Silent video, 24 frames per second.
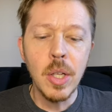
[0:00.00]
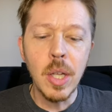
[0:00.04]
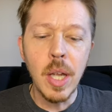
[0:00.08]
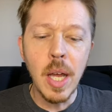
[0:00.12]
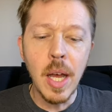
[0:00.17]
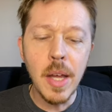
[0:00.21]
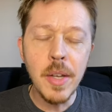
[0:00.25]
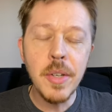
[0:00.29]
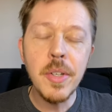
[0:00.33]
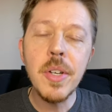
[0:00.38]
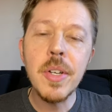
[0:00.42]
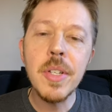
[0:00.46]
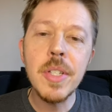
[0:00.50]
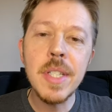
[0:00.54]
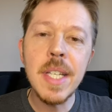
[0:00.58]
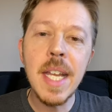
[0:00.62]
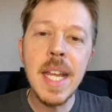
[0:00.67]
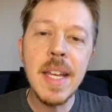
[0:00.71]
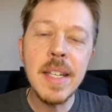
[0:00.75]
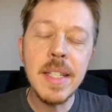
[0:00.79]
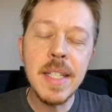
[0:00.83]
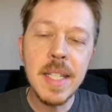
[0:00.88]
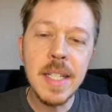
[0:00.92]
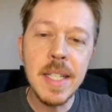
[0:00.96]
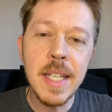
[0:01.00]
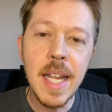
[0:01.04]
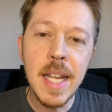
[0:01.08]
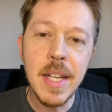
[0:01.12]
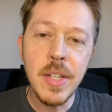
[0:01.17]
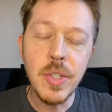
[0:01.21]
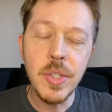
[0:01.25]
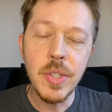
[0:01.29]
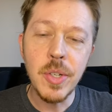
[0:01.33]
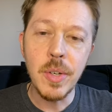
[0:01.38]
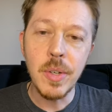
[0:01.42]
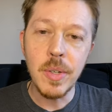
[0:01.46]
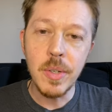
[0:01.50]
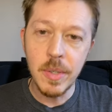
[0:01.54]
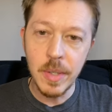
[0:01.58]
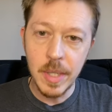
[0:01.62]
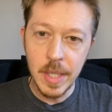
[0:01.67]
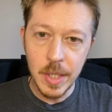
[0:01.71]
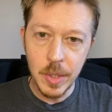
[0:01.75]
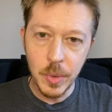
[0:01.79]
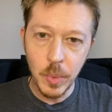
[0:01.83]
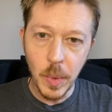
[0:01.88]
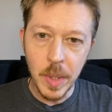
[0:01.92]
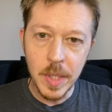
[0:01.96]
Understanding nature
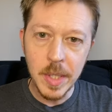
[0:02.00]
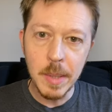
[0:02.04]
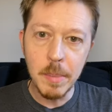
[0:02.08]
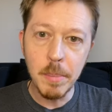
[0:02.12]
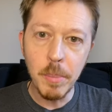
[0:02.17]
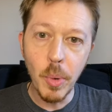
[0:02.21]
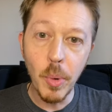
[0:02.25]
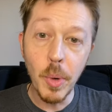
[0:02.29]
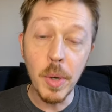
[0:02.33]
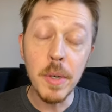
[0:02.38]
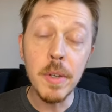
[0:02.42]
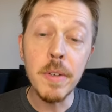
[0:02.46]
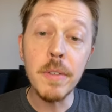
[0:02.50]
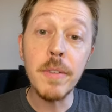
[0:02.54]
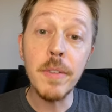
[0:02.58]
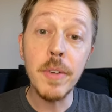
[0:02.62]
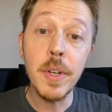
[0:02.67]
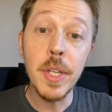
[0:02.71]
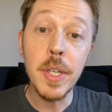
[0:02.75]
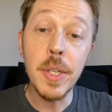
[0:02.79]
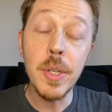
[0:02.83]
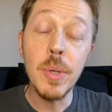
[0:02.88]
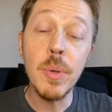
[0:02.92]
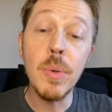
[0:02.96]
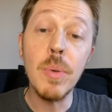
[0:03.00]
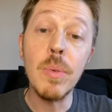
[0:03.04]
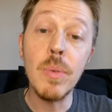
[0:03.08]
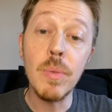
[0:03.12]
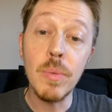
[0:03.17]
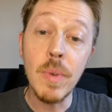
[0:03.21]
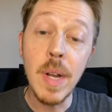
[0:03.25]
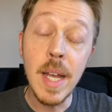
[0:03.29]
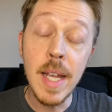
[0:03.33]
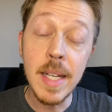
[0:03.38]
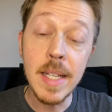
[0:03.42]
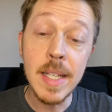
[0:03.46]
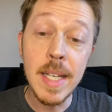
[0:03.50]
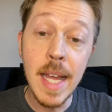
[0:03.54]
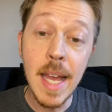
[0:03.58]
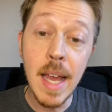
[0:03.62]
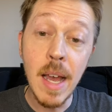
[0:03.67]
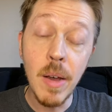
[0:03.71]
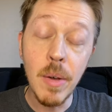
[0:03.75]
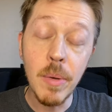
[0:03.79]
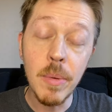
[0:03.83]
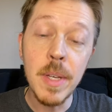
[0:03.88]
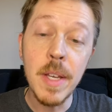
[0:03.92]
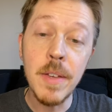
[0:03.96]
is what's important for you right
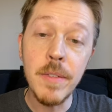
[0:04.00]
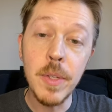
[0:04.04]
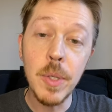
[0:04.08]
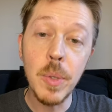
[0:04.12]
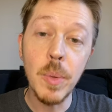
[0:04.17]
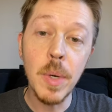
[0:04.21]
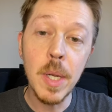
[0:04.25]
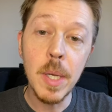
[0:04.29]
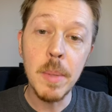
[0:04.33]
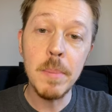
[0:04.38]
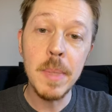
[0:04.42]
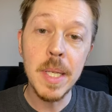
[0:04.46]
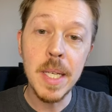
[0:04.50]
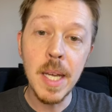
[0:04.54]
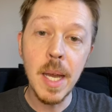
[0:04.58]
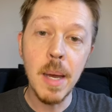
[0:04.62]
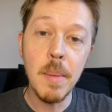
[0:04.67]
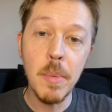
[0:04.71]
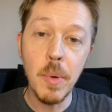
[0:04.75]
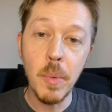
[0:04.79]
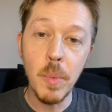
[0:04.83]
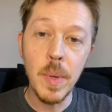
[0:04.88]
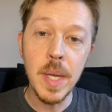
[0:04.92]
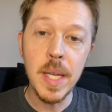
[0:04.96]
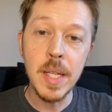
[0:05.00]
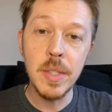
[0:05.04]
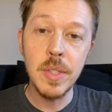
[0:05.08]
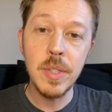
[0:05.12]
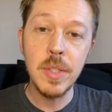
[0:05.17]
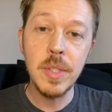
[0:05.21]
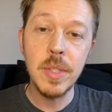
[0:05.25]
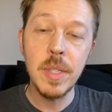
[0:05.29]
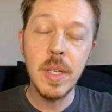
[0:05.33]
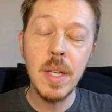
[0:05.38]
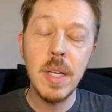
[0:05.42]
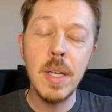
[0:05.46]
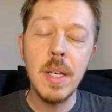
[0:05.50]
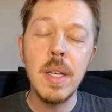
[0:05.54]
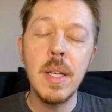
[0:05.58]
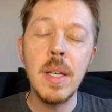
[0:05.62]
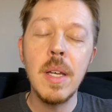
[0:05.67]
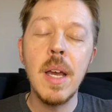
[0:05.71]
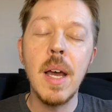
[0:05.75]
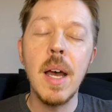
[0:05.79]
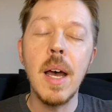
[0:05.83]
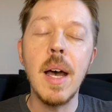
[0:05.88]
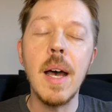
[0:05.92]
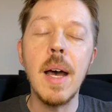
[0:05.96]
now if you want to become a witch.
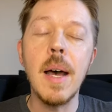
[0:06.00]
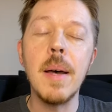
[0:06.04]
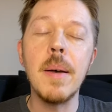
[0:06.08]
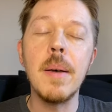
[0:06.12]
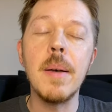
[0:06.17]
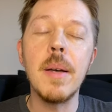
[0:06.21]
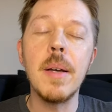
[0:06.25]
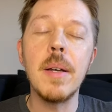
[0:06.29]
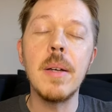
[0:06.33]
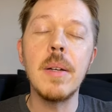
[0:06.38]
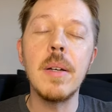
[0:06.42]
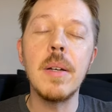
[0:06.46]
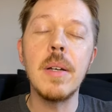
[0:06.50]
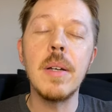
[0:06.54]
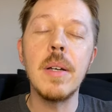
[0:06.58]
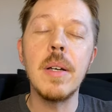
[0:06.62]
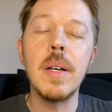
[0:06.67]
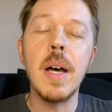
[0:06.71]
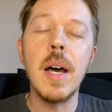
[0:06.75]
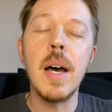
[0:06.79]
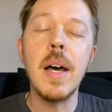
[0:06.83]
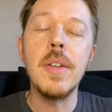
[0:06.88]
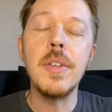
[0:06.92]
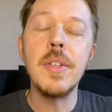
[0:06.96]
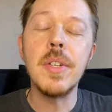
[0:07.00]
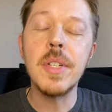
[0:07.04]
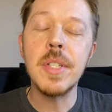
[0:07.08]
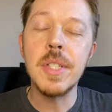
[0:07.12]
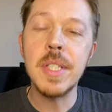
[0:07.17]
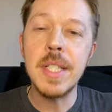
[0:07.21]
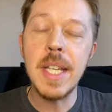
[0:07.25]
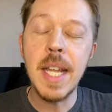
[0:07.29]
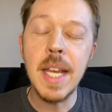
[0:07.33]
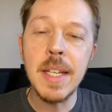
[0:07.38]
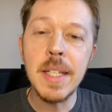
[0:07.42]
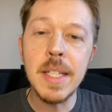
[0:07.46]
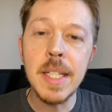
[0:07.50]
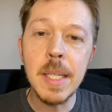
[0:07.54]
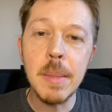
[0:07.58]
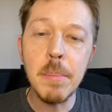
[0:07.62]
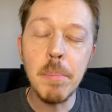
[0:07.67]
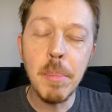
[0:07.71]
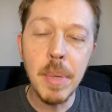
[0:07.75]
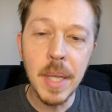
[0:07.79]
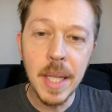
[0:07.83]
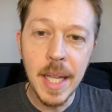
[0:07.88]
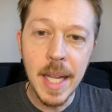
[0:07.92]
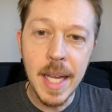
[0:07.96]
Understanding
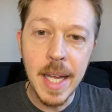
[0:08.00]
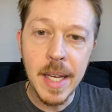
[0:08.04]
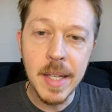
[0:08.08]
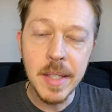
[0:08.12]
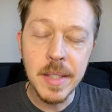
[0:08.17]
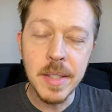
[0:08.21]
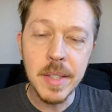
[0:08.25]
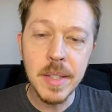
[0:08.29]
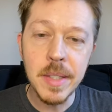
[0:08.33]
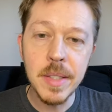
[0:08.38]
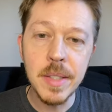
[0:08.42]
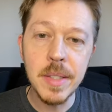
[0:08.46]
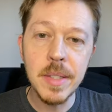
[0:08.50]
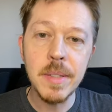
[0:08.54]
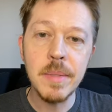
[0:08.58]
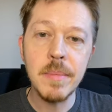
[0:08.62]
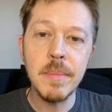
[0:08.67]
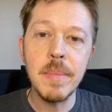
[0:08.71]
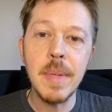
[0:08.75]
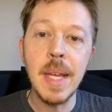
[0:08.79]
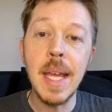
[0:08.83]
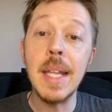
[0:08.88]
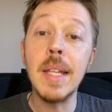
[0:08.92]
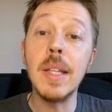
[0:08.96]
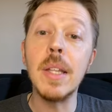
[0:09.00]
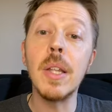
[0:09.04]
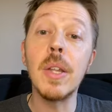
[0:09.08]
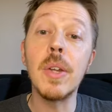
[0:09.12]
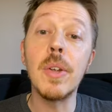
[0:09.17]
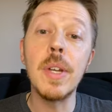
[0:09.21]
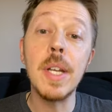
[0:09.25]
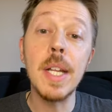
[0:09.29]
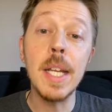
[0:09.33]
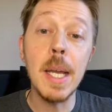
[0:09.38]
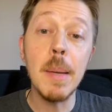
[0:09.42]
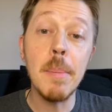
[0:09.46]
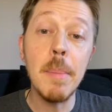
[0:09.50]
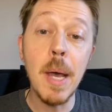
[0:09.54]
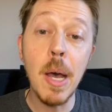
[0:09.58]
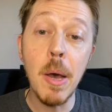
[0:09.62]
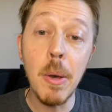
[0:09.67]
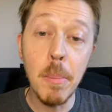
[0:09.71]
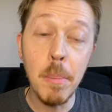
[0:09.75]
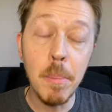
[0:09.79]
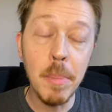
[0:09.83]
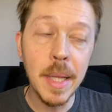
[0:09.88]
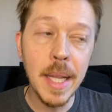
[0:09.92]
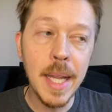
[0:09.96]
plants and learning
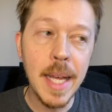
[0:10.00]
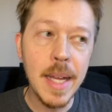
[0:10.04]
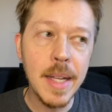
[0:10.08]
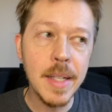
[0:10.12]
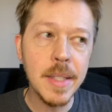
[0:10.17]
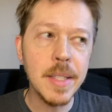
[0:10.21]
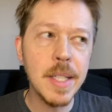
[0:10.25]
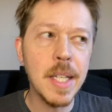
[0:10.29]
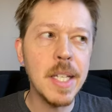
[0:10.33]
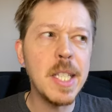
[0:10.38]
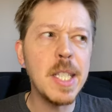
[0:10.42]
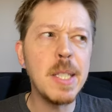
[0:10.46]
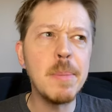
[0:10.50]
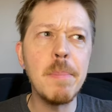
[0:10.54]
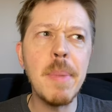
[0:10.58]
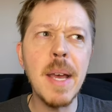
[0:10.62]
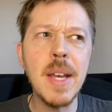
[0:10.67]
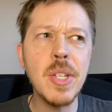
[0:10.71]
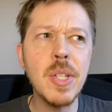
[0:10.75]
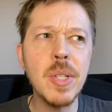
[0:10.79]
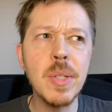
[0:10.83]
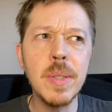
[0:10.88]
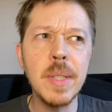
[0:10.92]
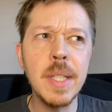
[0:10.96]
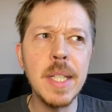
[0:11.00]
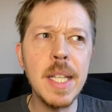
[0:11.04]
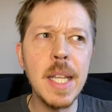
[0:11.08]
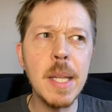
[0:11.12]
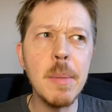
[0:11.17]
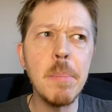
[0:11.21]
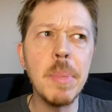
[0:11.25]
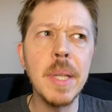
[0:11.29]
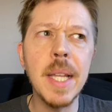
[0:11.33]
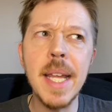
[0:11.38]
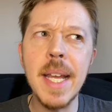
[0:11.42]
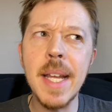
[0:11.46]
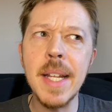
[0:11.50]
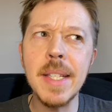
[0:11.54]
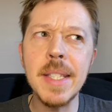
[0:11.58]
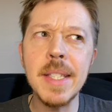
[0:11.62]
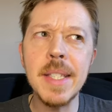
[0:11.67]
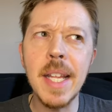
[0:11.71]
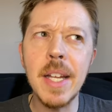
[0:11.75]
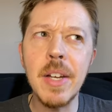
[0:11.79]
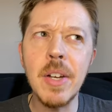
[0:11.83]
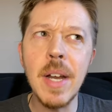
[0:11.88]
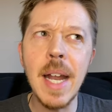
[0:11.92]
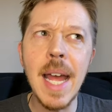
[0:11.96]
about plants, especially the plants
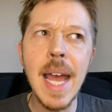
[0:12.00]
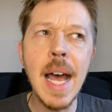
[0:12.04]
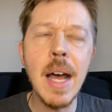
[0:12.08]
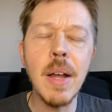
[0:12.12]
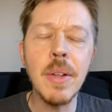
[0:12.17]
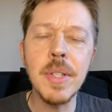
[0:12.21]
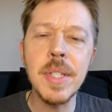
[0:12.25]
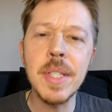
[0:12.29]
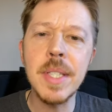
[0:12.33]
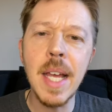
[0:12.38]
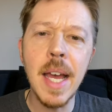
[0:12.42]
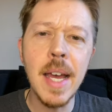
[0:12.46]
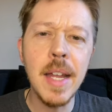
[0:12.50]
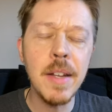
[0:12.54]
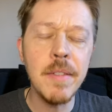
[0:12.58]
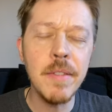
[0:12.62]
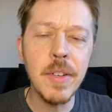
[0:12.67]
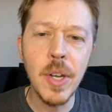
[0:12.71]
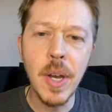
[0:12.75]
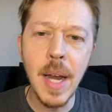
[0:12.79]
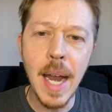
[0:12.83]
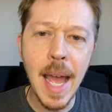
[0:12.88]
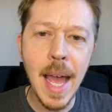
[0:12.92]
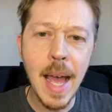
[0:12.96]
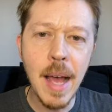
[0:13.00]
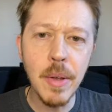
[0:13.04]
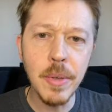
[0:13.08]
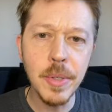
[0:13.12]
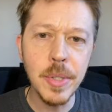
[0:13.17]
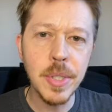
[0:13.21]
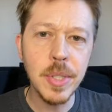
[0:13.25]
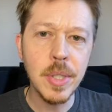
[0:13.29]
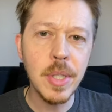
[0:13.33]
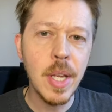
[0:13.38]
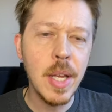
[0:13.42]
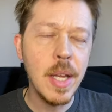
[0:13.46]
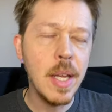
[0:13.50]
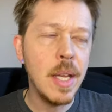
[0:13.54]
that are outside of your house